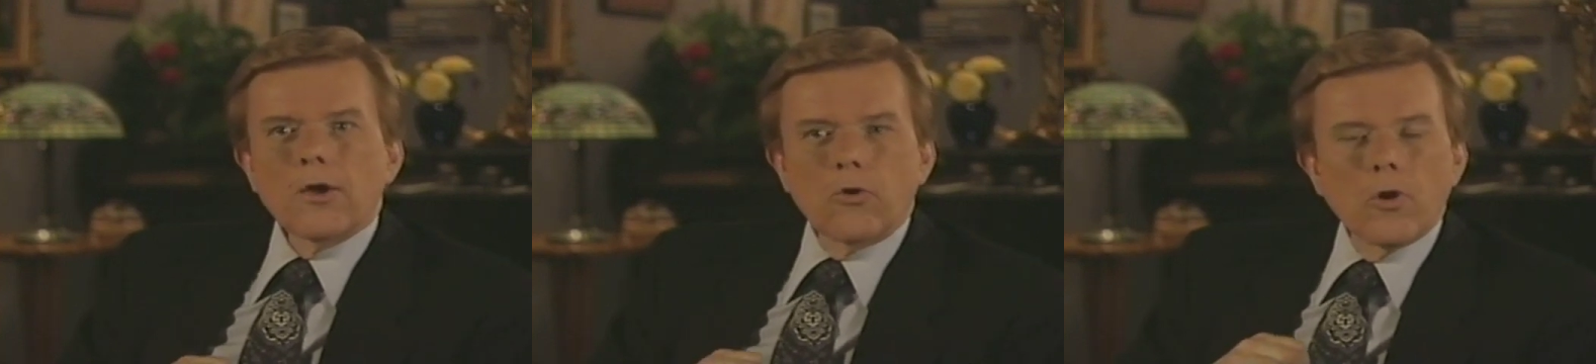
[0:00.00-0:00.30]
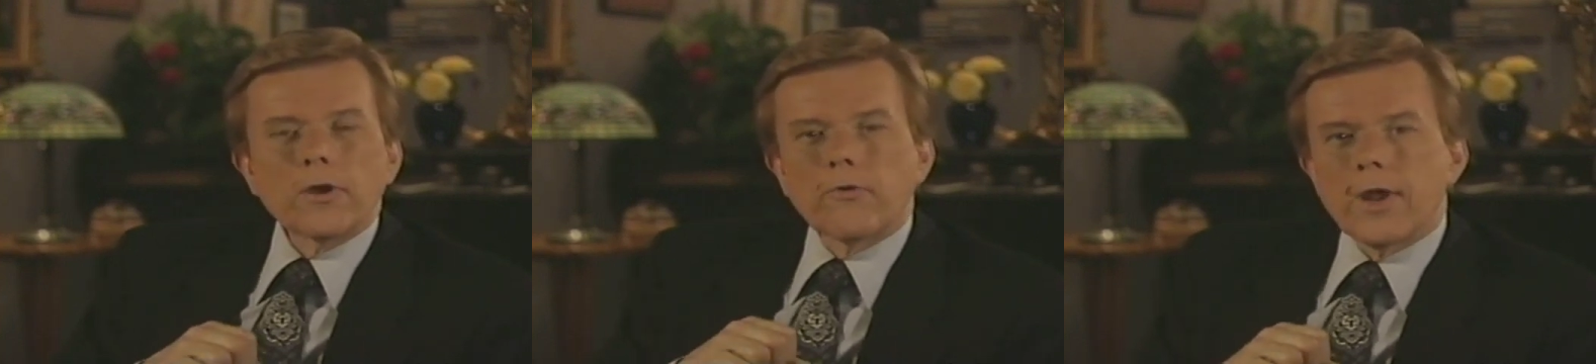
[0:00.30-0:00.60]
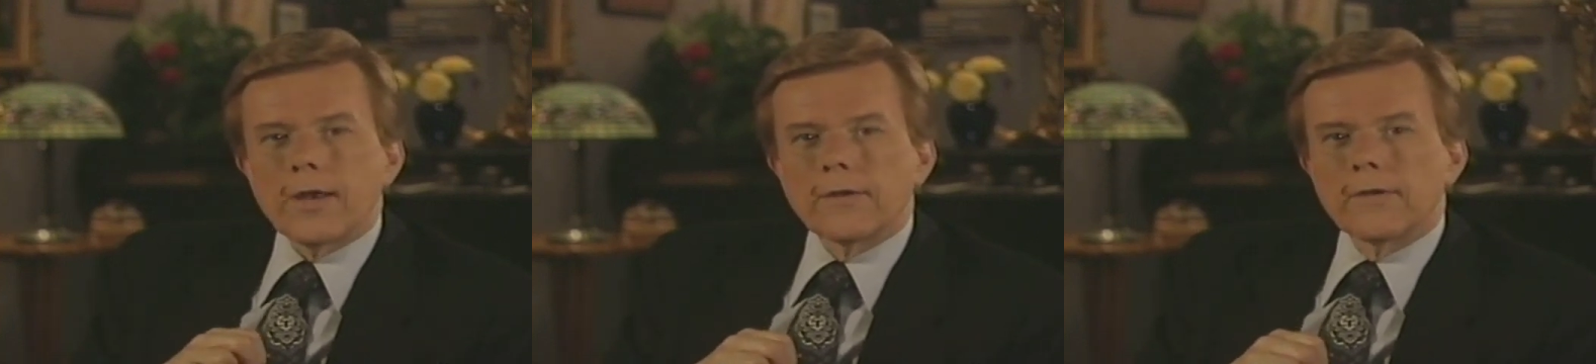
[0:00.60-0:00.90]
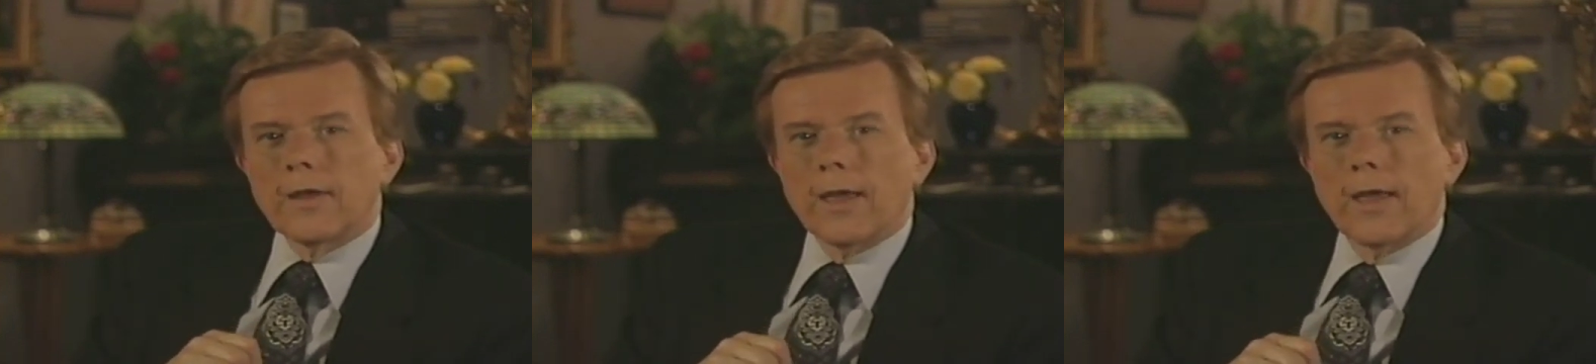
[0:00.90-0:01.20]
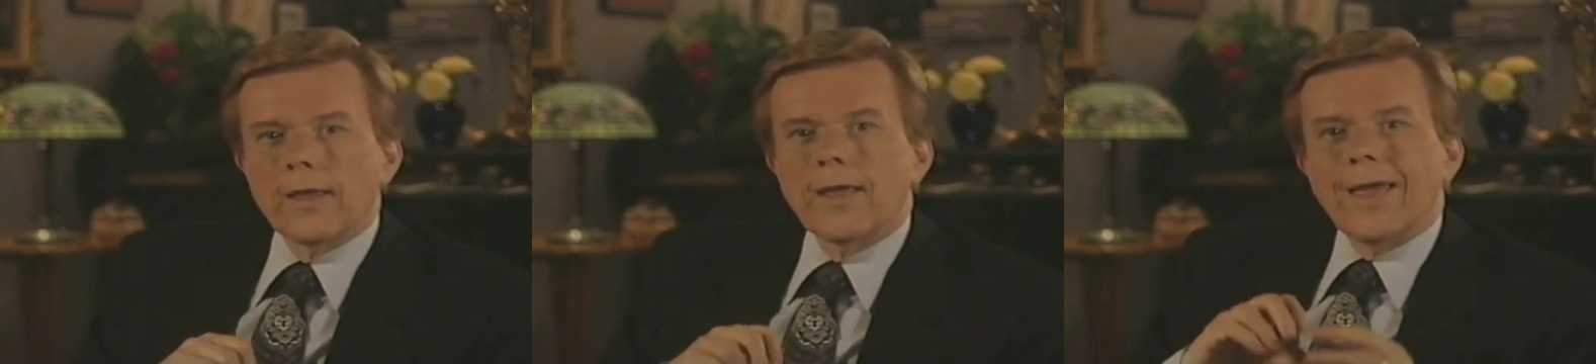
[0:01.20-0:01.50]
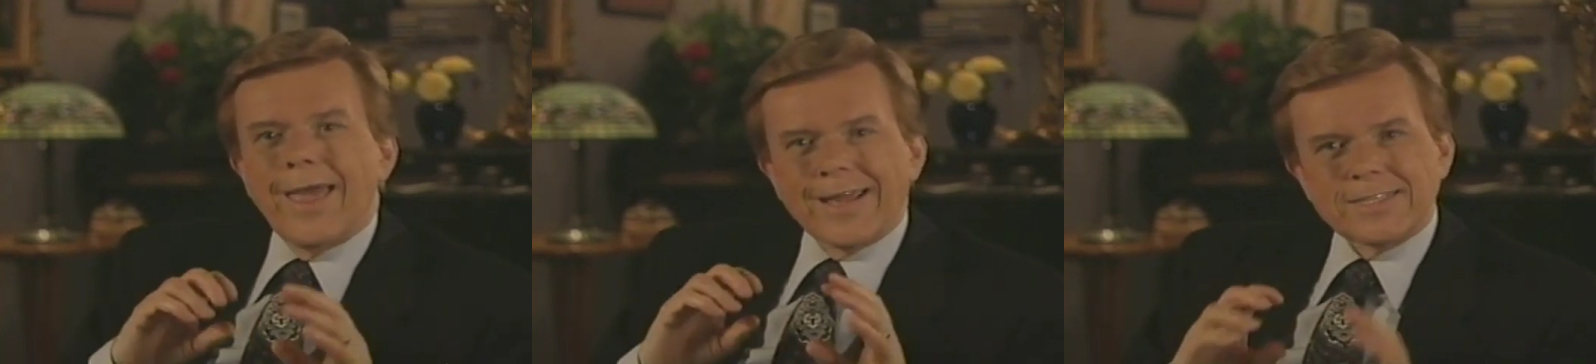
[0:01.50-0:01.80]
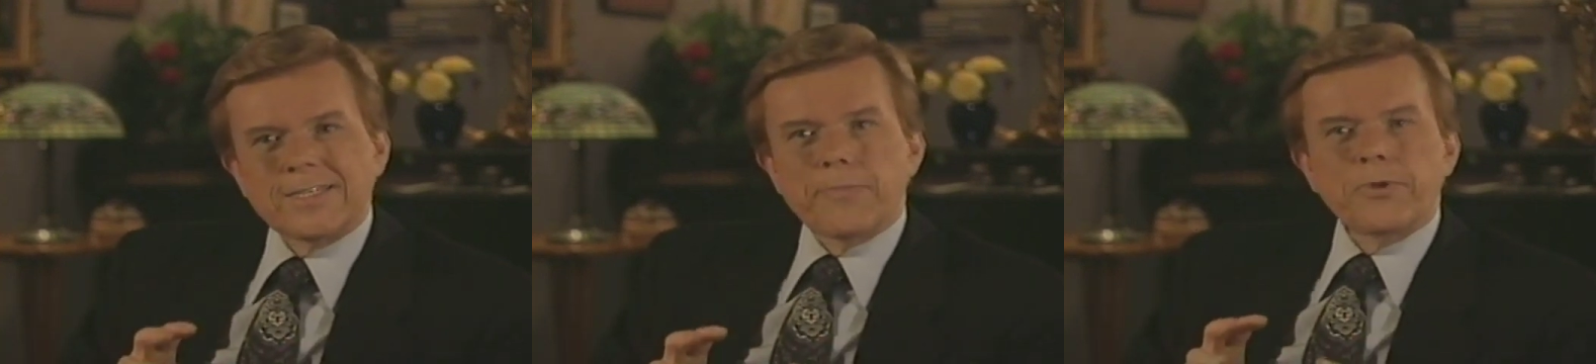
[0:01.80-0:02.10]
Coin grading today,
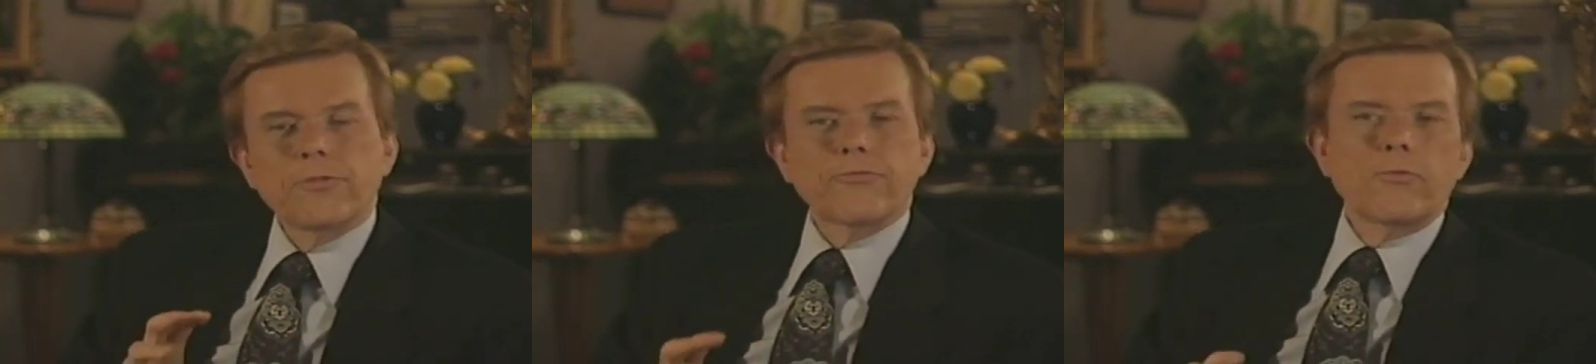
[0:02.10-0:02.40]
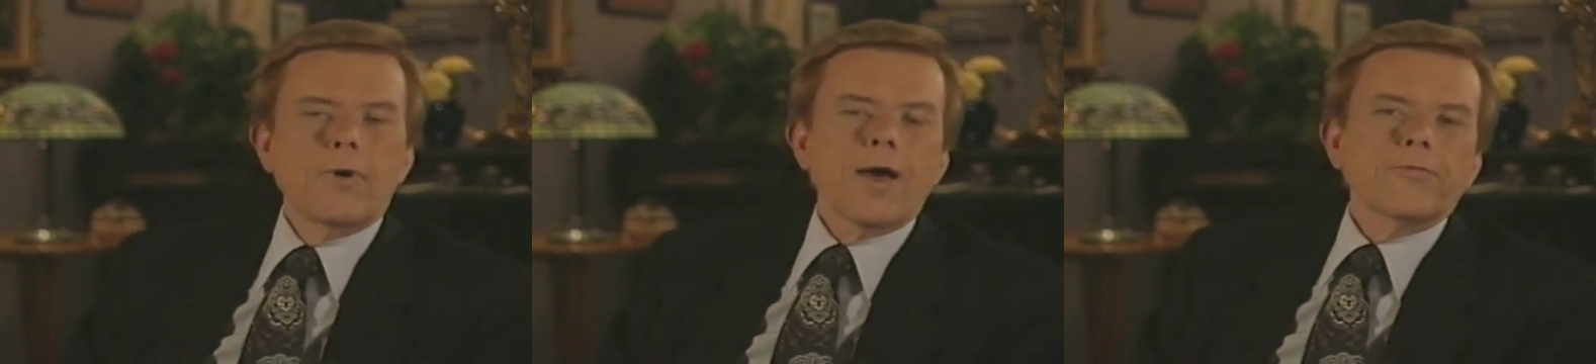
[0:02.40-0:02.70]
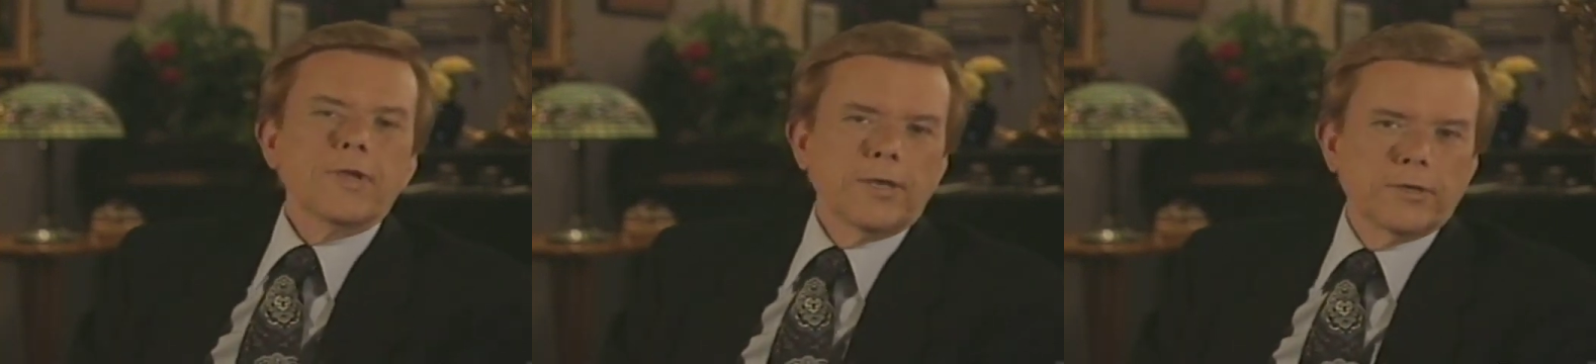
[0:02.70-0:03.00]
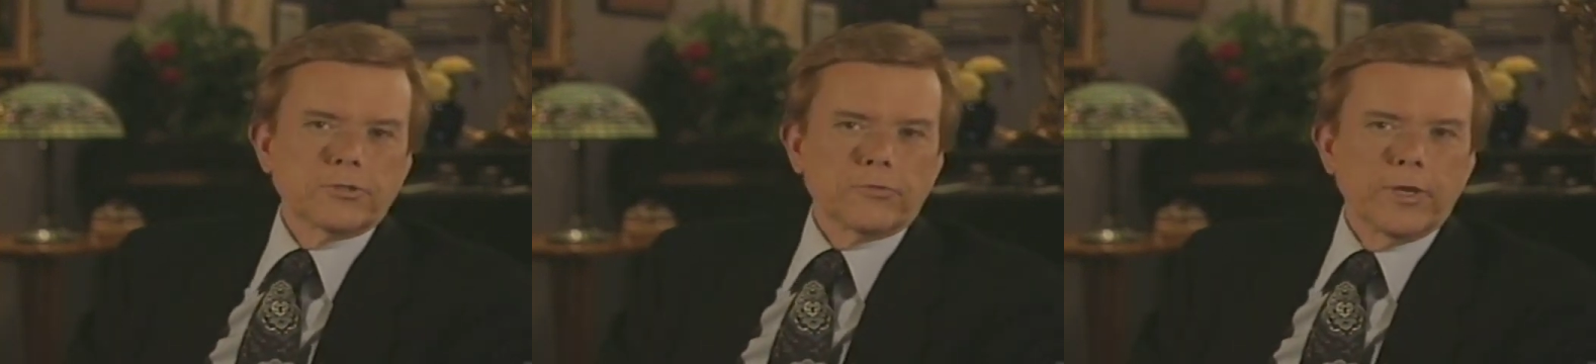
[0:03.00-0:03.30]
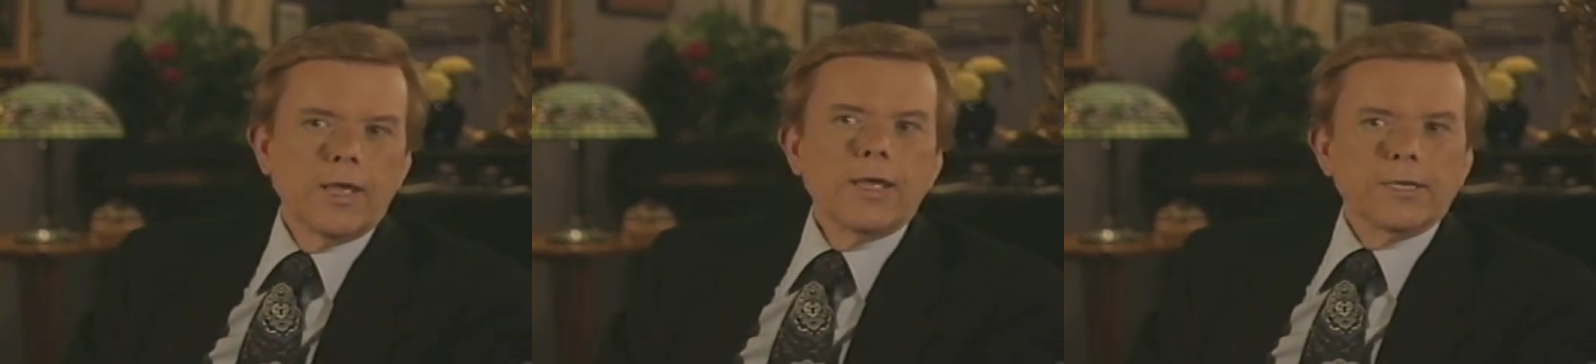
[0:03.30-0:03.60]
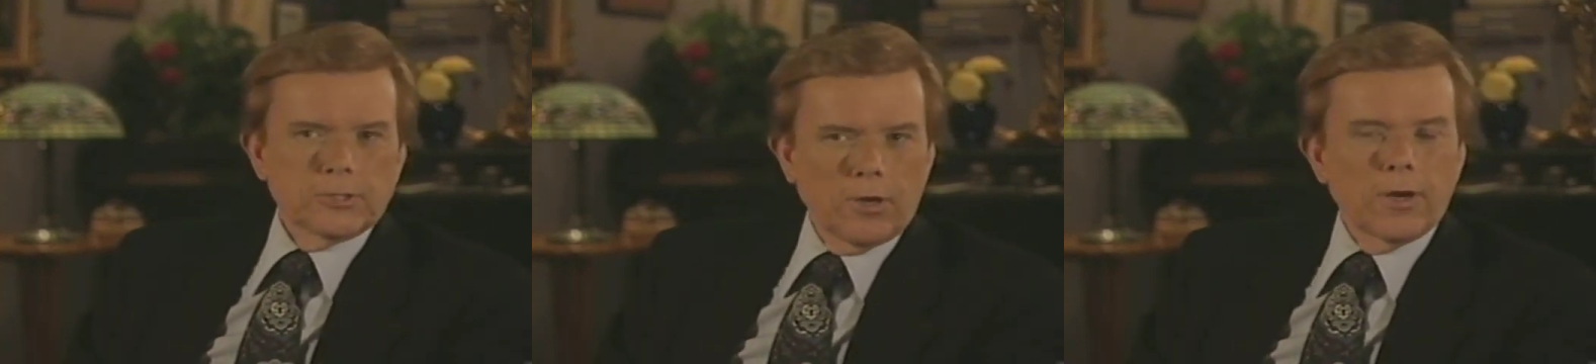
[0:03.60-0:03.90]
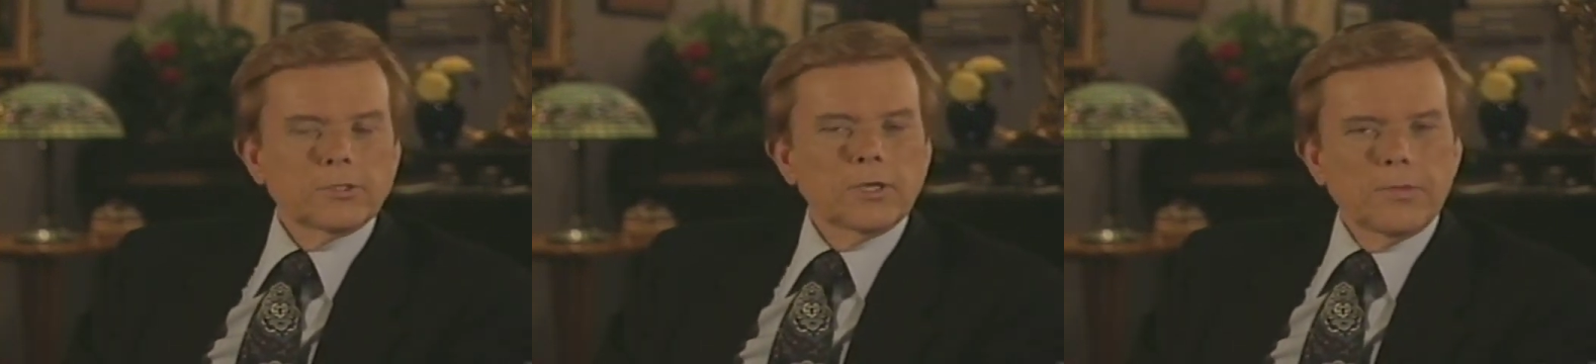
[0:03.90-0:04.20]
accepted throughout the industry, is
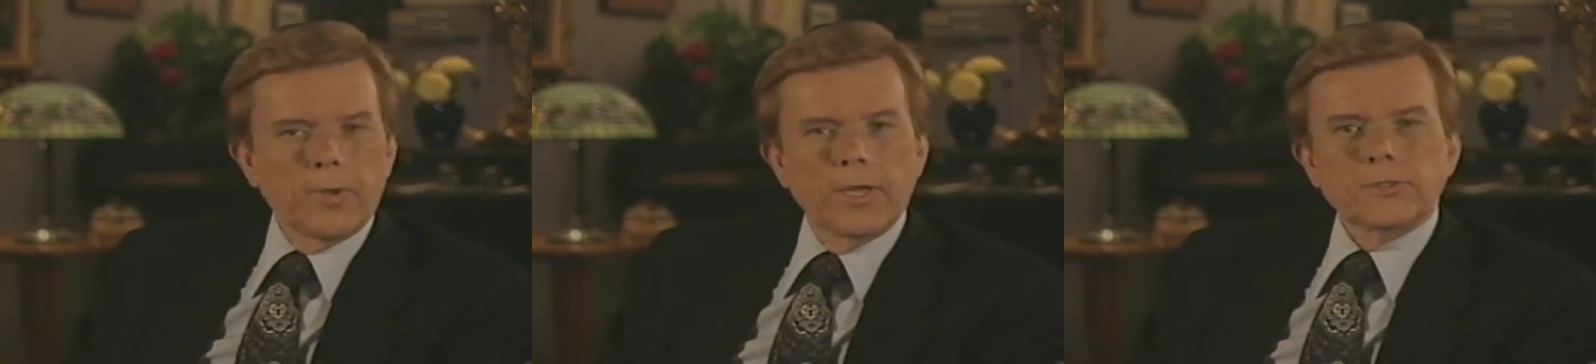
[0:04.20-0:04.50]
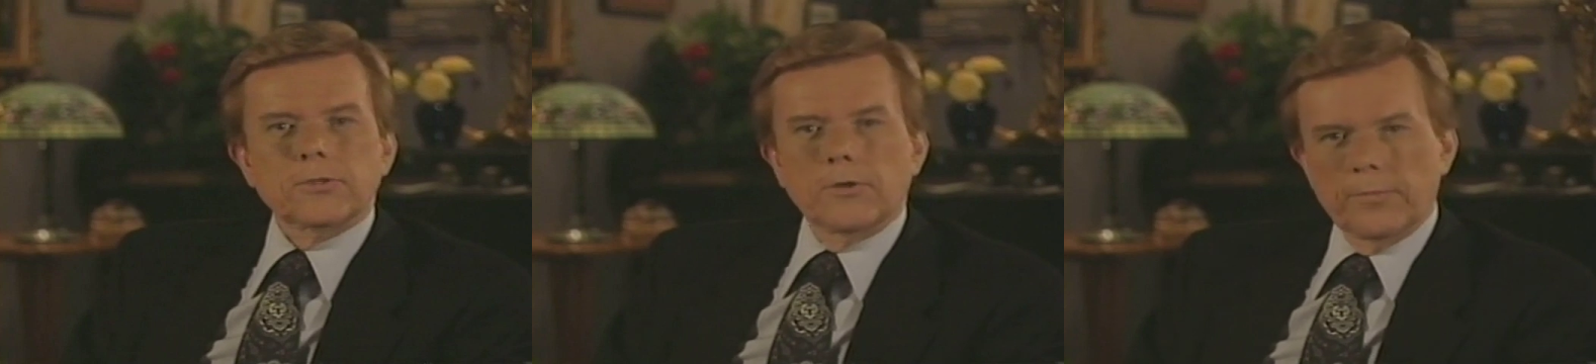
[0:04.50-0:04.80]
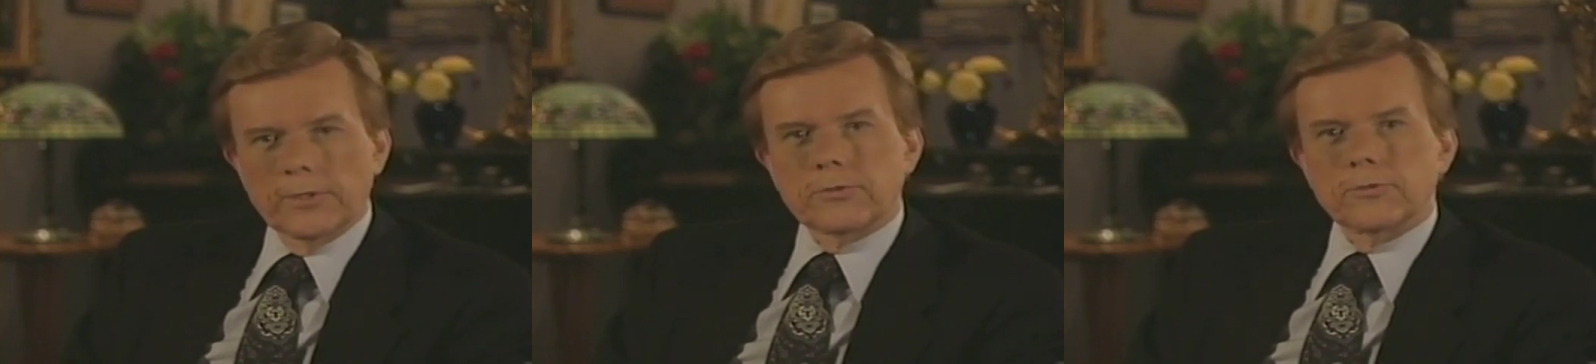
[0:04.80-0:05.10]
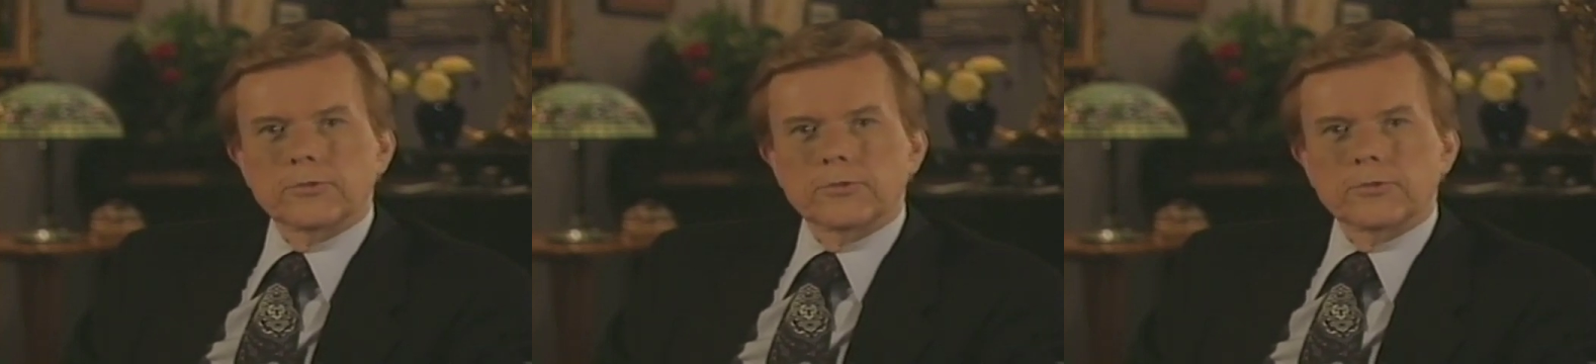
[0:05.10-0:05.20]
largely based on Mr.